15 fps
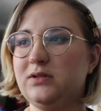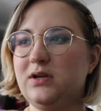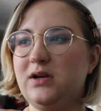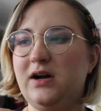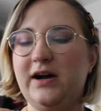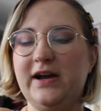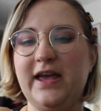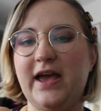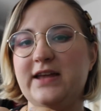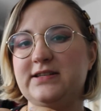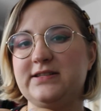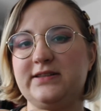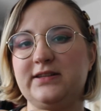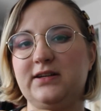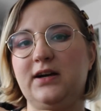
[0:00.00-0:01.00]
I added
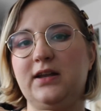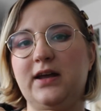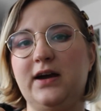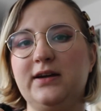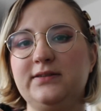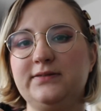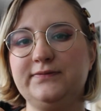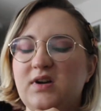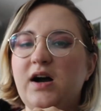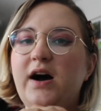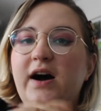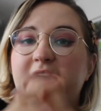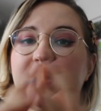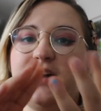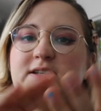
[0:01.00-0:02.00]
the collar.
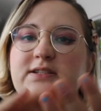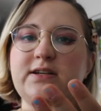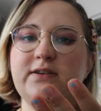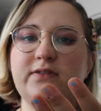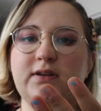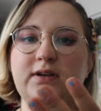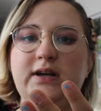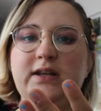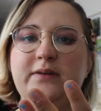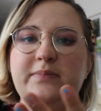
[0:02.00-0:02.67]
I cut out the colour